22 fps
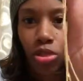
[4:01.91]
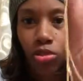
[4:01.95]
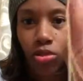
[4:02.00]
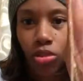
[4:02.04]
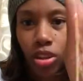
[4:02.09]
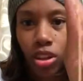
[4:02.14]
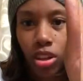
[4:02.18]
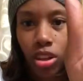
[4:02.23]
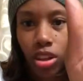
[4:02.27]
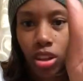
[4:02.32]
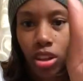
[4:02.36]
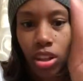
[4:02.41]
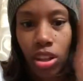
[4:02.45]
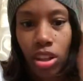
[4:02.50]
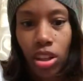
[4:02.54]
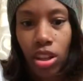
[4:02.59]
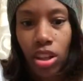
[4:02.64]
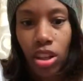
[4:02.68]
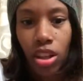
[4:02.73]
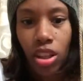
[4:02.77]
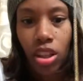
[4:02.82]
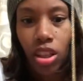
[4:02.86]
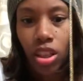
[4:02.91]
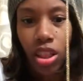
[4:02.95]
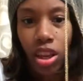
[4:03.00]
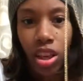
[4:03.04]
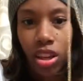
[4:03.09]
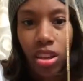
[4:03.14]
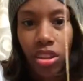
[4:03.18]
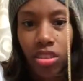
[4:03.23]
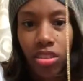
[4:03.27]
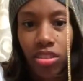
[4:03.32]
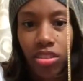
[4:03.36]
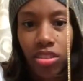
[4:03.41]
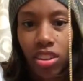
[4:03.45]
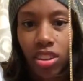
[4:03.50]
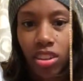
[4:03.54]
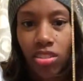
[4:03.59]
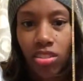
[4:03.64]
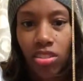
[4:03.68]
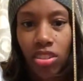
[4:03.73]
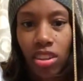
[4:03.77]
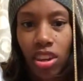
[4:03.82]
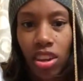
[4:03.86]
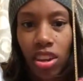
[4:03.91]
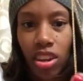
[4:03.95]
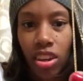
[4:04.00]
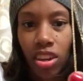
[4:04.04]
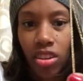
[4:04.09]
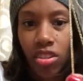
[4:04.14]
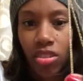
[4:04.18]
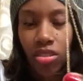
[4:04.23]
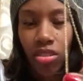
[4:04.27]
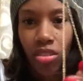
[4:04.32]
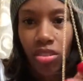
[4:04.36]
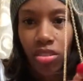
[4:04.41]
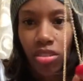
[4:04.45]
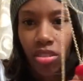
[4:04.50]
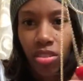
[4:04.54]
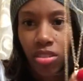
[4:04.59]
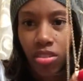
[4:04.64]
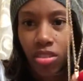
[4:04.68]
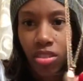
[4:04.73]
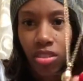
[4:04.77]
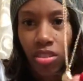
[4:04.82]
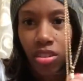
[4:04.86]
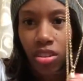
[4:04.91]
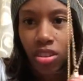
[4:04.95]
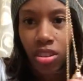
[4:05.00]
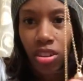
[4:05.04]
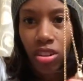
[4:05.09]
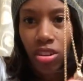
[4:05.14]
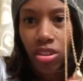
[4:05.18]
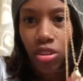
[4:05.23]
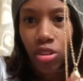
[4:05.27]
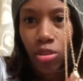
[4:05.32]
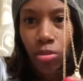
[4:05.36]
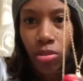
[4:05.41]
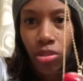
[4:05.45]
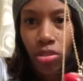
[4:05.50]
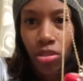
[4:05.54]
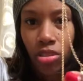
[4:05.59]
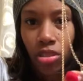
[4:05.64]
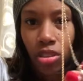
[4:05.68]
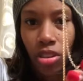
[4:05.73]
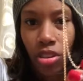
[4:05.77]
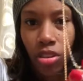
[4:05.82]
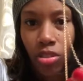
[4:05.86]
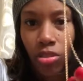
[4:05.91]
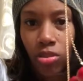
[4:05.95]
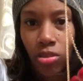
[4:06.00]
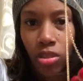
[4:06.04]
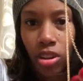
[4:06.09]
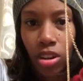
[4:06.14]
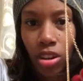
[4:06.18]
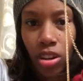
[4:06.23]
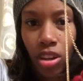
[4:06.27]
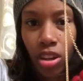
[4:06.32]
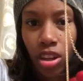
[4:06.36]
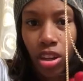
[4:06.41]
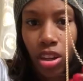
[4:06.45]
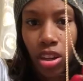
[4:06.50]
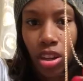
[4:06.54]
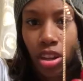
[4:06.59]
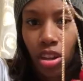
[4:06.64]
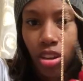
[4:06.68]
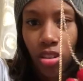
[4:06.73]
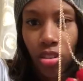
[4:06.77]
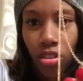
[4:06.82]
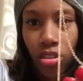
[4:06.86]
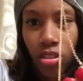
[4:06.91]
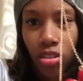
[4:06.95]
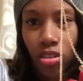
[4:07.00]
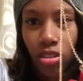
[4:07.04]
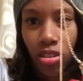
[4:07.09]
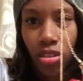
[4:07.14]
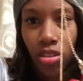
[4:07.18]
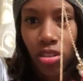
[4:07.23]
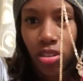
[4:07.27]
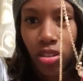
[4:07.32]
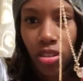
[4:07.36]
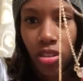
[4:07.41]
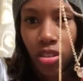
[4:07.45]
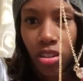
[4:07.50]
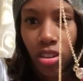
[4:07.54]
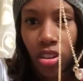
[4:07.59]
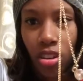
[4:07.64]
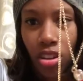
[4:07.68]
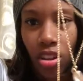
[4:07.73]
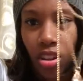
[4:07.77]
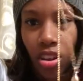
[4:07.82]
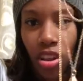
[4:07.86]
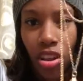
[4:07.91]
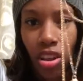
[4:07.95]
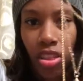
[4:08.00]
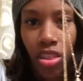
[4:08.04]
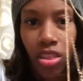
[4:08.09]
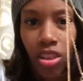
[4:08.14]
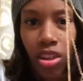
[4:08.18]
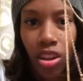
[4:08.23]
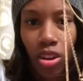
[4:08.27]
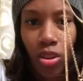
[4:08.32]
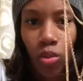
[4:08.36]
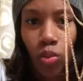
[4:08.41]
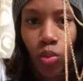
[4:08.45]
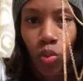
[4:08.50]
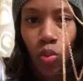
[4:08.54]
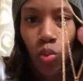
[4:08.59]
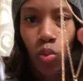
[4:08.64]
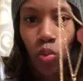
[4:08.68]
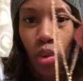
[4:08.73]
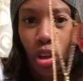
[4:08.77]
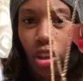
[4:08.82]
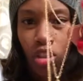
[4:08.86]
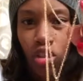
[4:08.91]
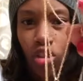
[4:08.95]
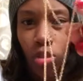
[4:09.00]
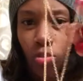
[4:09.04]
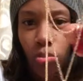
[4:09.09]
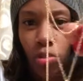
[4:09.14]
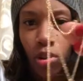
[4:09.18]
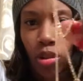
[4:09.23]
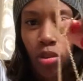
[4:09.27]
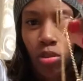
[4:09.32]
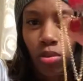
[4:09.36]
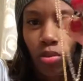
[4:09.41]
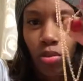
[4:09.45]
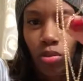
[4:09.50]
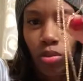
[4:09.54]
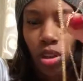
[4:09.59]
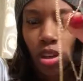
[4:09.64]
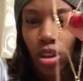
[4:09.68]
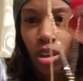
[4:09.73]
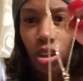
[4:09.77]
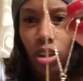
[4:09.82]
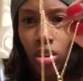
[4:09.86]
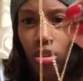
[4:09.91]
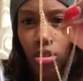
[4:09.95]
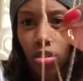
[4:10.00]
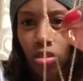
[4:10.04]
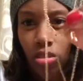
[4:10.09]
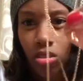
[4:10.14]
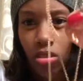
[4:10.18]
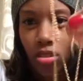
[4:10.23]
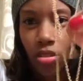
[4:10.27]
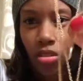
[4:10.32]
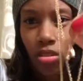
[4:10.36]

Three, like a disc here, cubic zirconia here, then a wishbone here.